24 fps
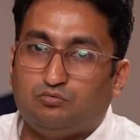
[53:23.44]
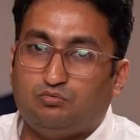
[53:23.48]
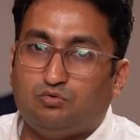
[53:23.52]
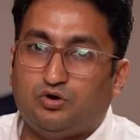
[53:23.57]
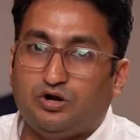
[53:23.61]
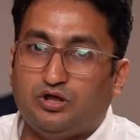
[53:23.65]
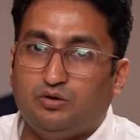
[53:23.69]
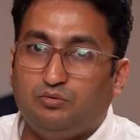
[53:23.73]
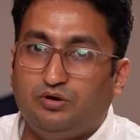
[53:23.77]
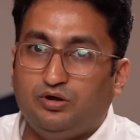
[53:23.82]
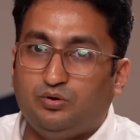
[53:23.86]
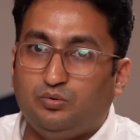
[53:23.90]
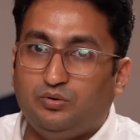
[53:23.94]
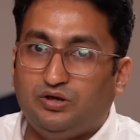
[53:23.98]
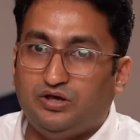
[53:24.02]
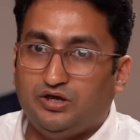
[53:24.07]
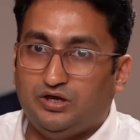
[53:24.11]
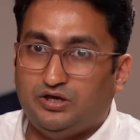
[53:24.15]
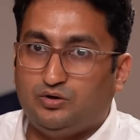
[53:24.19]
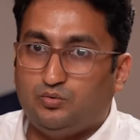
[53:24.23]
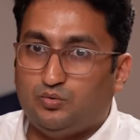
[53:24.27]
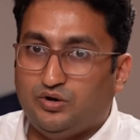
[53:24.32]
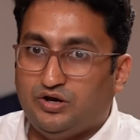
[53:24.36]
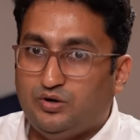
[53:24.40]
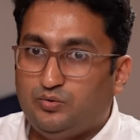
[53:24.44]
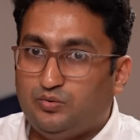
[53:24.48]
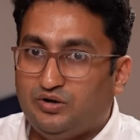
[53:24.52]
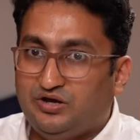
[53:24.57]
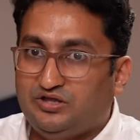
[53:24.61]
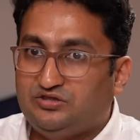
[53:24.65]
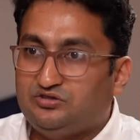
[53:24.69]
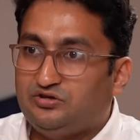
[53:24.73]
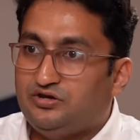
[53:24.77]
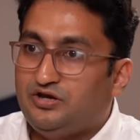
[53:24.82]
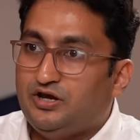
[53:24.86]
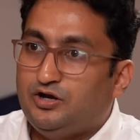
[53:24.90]
what are we doing in
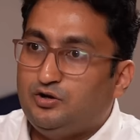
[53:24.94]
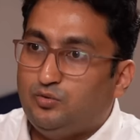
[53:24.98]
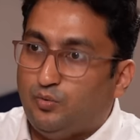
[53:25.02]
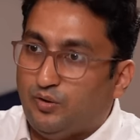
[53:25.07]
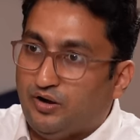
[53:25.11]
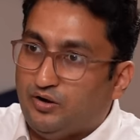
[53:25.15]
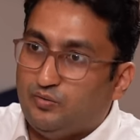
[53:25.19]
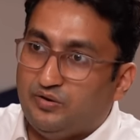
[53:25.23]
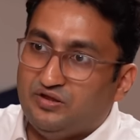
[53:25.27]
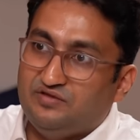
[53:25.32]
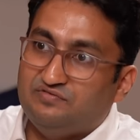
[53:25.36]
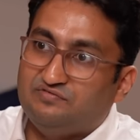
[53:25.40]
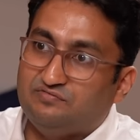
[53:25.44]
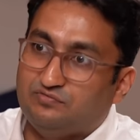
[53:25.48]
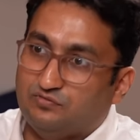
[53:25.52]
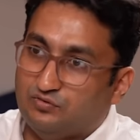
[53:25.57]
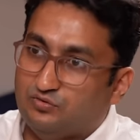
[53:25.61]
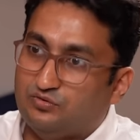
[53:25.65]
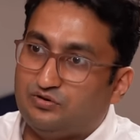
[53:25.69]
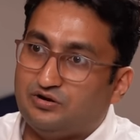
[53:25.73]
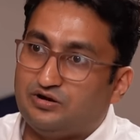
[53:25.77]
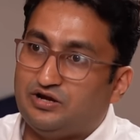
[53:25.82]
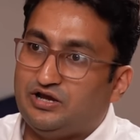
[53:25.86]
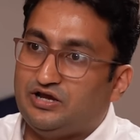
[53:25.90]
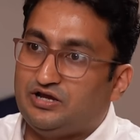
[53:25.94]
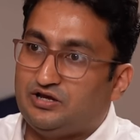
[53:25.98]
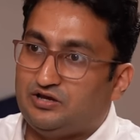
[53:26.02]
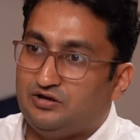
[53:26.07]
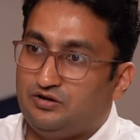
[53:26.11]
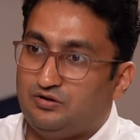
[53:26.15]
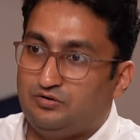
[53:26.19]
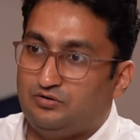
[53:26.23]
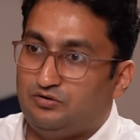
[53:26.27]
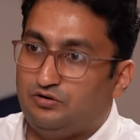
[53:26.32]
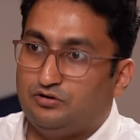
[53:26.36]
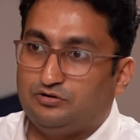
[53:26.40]
2023 and 2024 right
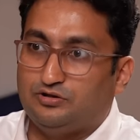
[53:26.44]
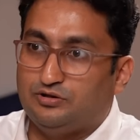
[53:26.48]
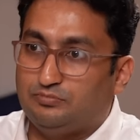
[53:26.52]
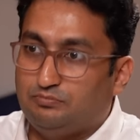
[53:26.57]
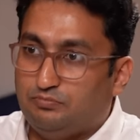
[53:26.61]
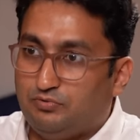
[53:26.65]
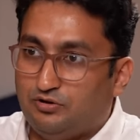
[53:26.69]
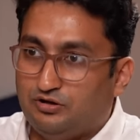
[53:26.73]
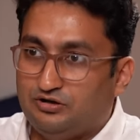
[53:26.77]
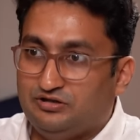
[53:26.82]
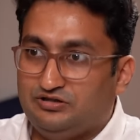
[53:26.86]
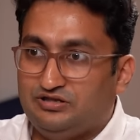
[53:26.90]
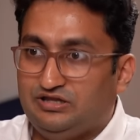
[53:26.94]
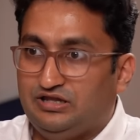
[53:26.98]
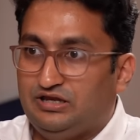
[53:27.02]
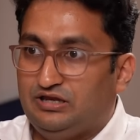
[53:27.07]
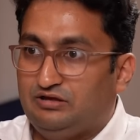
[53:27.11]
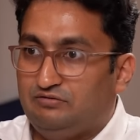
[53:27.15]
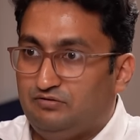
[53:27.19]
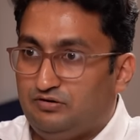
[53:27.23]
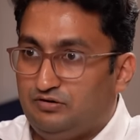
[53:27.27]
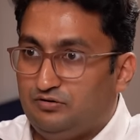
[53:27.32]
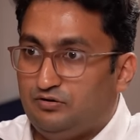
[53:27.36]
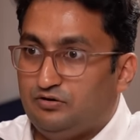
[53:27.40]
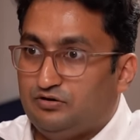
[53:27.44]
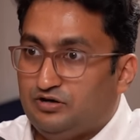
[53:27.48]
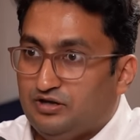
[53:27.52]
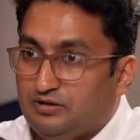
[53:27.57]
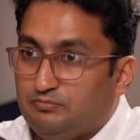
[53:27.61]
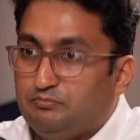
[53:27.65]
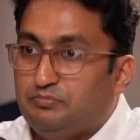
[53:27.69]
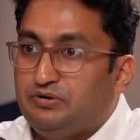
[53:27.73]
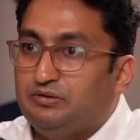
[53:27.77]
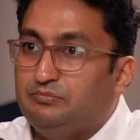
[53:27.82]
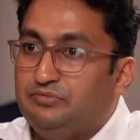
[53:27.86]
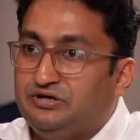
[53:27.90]
now on the policy level, on
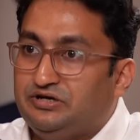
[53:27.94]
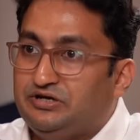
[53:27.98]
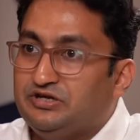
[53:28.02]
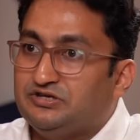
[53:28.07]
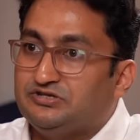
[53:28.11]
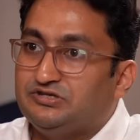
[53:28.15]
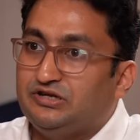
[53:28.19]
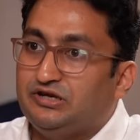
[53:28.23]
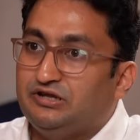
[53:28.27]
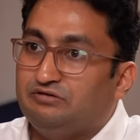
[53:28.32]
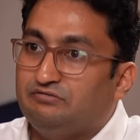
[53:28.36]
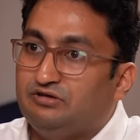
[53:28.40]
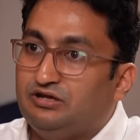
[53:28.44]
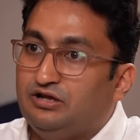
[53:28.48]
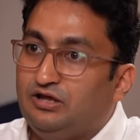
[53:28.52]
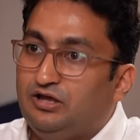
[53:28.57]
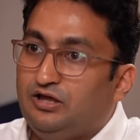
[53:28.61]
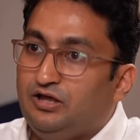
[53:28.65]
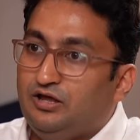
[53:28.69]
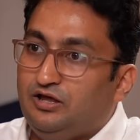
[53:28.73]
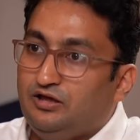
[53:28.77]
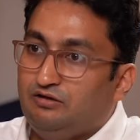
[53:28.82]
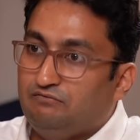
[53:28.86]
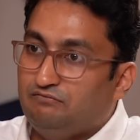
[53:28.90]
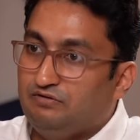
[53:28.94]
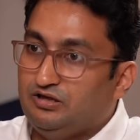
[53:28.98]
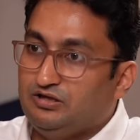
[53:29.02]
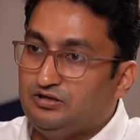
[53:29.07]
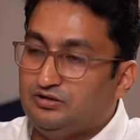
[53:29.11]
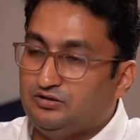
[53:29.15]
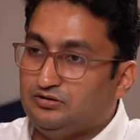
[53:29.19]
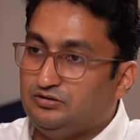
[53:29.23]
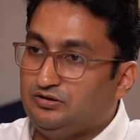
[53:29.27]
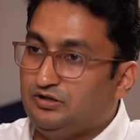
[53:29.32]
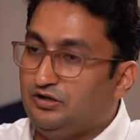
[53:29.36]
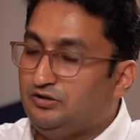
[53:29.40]
implementation level,
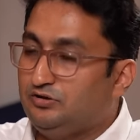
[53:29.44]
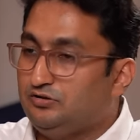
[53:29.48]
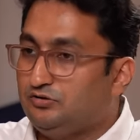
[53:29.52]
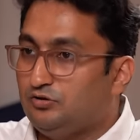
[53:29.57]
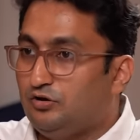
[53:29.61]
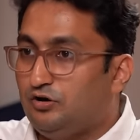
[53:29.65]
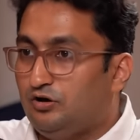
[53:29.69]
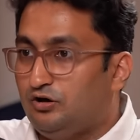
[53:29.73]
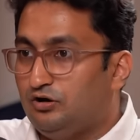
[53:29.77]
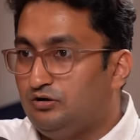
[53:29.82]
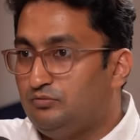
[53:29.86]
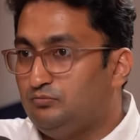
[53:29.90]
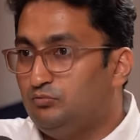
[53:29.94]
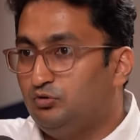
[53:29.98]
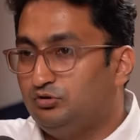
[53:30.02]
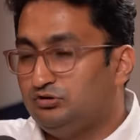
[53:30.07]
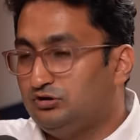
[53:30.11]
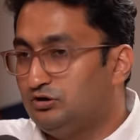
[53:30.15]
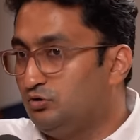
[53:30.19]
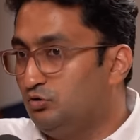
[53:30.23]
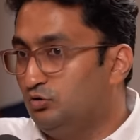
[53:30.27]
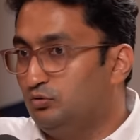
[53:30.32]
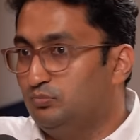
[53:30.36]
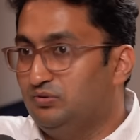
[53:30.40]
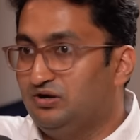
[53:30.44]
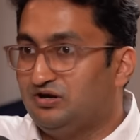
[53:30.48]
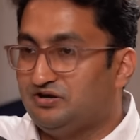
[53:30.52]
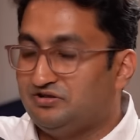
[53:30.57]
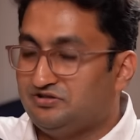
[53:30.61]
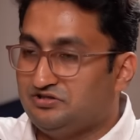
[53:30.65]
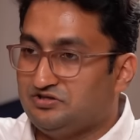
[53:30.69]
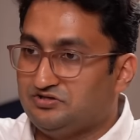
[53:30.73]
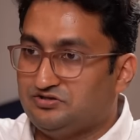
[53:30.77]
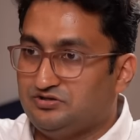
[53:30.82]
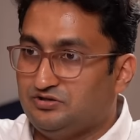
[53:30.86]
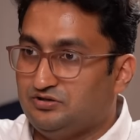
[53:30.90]
when there's almost a global
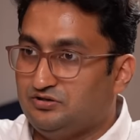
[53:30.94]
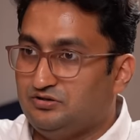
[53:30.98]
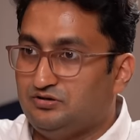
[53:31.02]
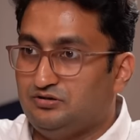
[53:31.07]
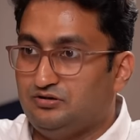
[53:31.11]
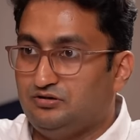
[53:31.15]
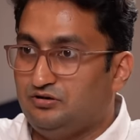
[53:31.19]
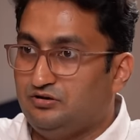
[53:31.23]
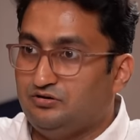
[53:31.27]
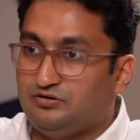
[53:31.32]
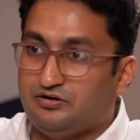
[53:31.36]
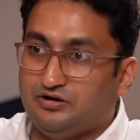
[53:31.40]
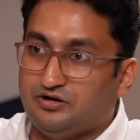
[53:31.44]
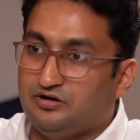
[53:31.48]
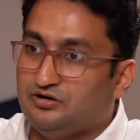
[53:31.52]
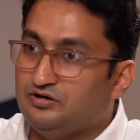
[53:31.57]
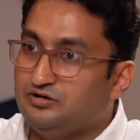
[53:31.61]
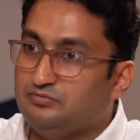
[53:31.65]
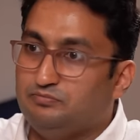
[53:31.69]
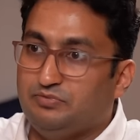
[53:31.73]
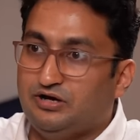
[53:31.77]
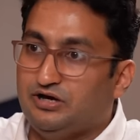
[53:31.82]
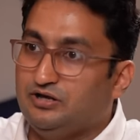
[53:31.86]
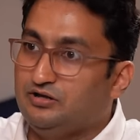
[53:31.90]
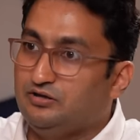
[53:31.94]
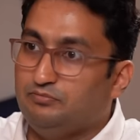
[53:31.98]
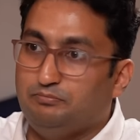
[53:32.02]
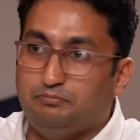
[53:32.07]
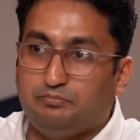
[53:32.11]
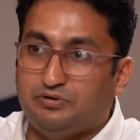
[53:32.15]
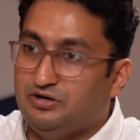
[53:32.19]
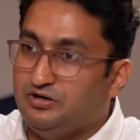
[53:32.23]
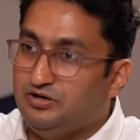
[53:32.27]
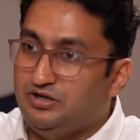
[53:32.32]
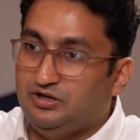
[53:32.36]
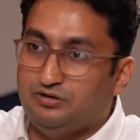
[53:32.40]
recession triggered by
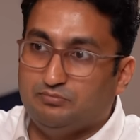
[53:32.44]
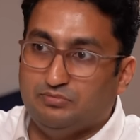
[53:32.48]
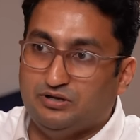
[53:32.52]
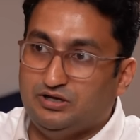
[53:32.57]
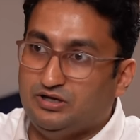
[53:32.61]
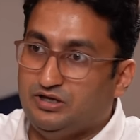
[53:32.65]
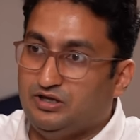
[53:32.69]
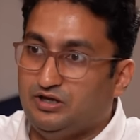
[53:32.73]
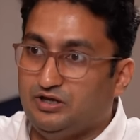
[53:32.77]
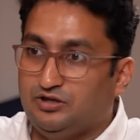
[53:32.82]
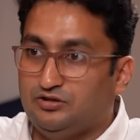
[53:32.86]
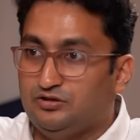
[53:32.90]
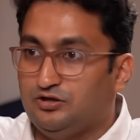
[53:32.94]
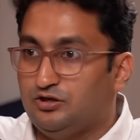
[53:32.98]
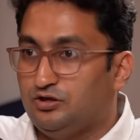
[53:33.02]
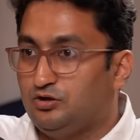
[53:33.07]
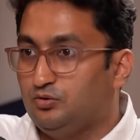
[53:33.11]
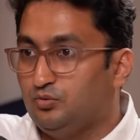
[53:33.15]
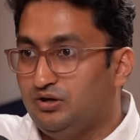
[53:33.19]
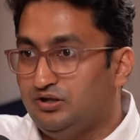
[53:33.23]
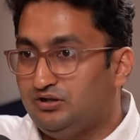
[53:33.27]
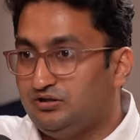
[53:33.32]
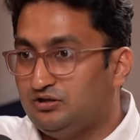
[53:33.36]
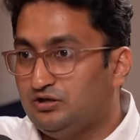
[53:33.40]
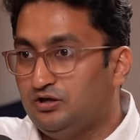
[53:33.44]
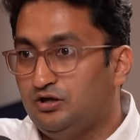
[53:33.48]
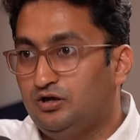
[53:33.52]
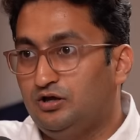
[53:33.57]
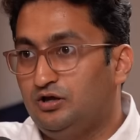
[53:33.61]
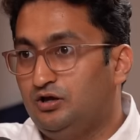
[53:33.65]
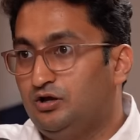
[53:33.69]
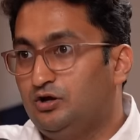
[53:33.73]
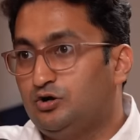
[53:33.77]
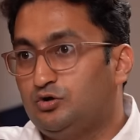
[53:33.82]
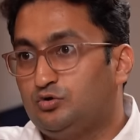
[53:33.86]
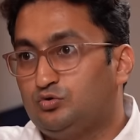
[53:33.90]
printing money in the US,
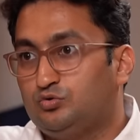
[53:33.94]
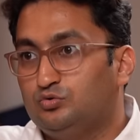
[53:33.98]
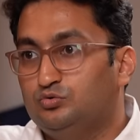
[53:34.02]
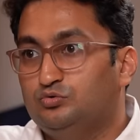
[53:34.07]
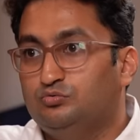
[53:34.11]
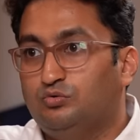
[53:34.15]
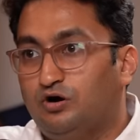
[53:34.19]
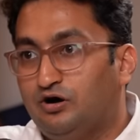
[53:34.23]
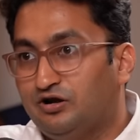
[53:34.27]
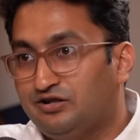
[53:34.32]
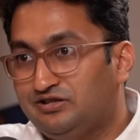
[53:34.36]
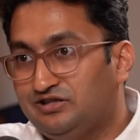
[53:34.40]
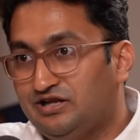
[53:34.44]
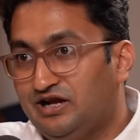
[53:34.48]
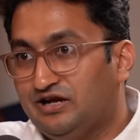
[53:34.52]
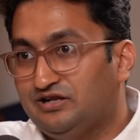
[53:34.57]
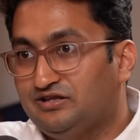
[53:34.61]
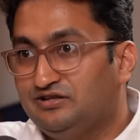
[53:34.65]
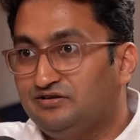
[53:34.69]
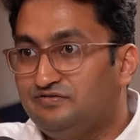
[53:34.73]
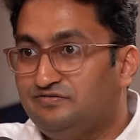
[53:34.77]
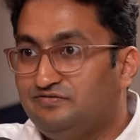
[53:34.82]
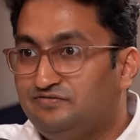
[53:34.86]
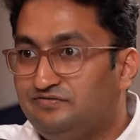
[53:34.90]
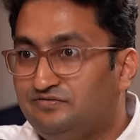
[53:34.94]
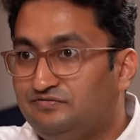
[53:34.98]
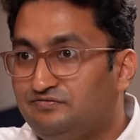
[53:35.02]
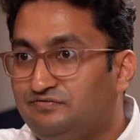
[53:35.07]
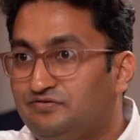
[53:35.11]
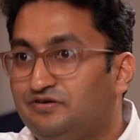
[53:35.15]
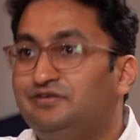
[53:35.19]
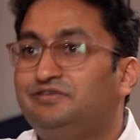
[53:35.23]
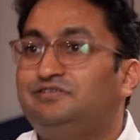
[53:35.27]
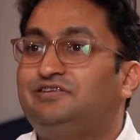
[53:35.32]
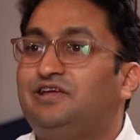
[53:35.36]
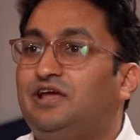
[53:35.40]
two wars at the f-
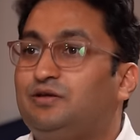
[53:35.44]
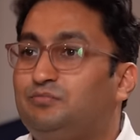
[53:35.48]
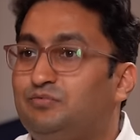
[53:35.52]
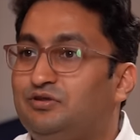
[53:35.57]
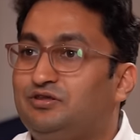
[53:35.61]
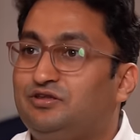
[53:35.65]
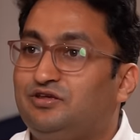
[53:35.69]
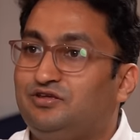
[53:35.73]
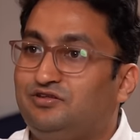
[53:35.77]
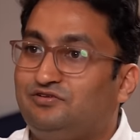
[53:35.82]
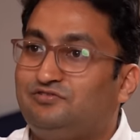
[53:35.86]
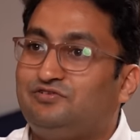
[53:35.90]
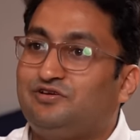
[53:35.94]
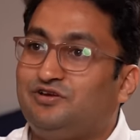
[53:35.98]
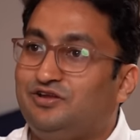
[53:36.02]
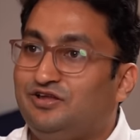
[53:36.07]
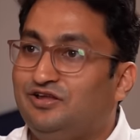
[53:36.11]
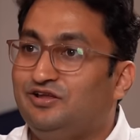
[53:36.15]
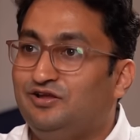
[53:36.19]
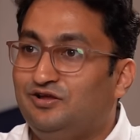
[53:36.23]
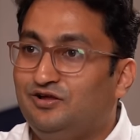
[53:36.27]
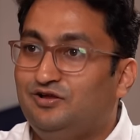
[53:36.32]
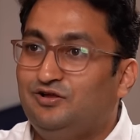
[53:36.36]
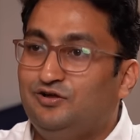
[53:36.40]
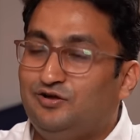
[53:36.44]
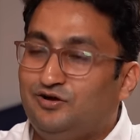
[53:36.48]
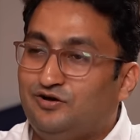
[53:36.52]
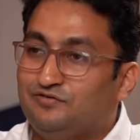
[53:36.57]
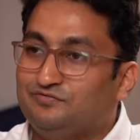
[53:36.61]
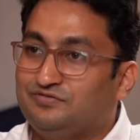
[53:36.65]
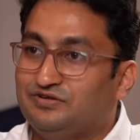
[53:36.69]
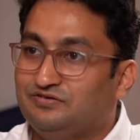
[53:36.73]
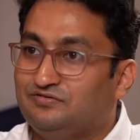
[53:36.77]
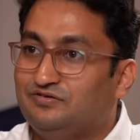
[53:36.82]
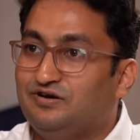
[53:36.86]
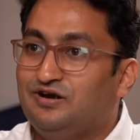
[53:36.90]
first time in the history
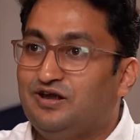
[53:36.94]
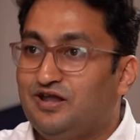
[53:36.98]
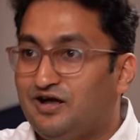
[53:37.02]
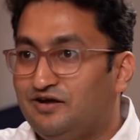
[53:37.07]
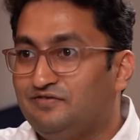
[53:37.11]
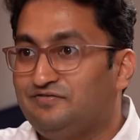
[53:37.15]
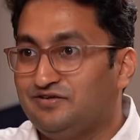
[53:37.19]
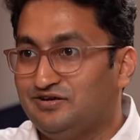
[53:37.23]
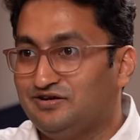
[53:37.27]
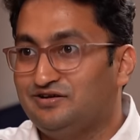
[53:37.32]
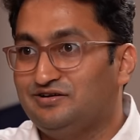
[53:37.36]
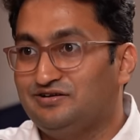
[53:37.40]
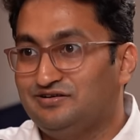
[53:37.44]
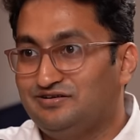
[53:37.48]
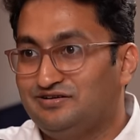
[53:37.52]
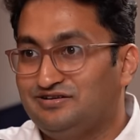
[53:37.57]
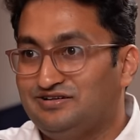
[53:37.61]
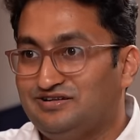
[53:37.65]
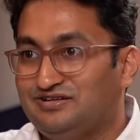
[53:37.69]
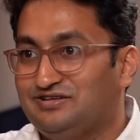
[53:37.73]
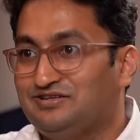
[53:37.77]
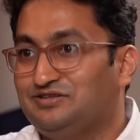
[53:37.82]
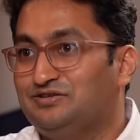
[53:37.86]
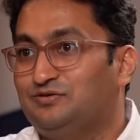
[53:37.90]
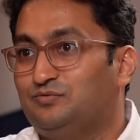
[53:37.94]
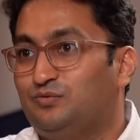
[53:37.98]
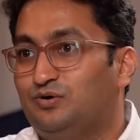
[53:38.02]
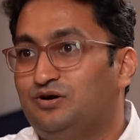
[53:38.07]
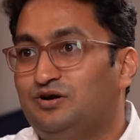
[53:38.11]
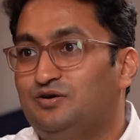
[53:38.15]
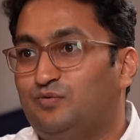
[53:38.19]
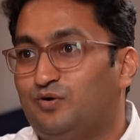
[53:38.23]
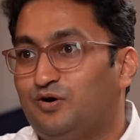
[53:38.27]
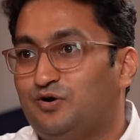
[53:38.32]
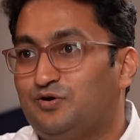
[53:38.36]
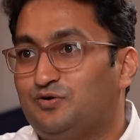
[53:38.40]
of the world after the
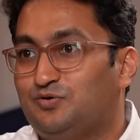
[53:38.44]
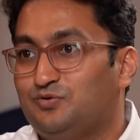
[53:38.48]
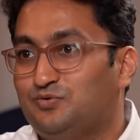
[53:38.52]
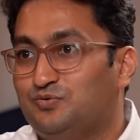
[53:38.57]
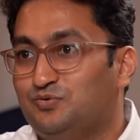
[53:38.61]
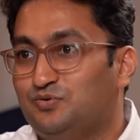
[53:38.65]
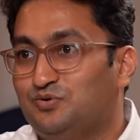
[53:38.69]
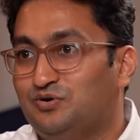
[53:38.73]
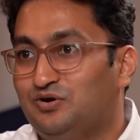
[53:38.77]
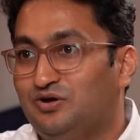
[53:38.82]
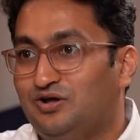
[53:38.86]
World War II,